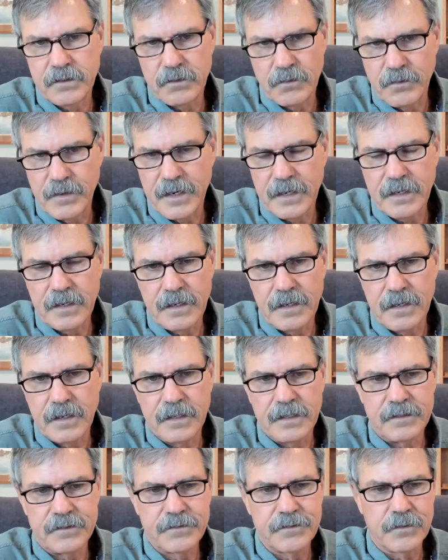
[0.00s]

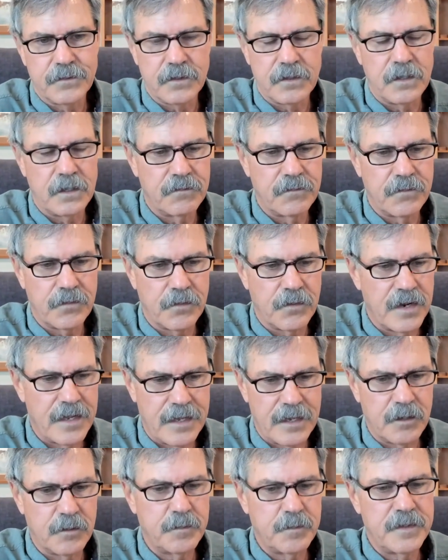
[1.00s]
recognized for, for
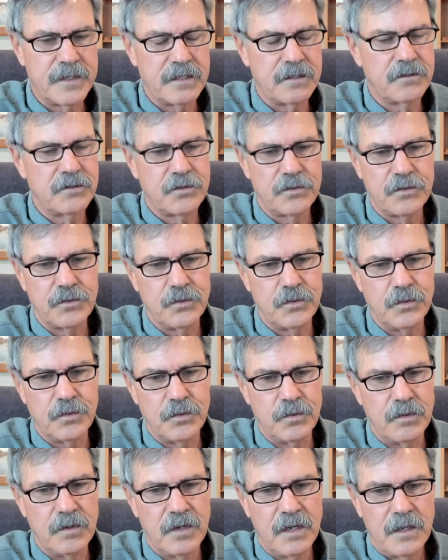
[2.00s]
helping
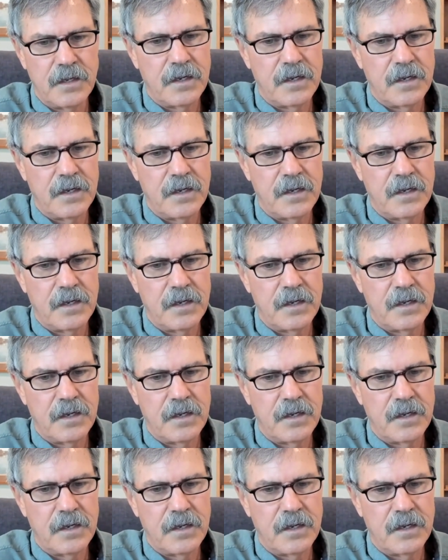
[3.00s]
to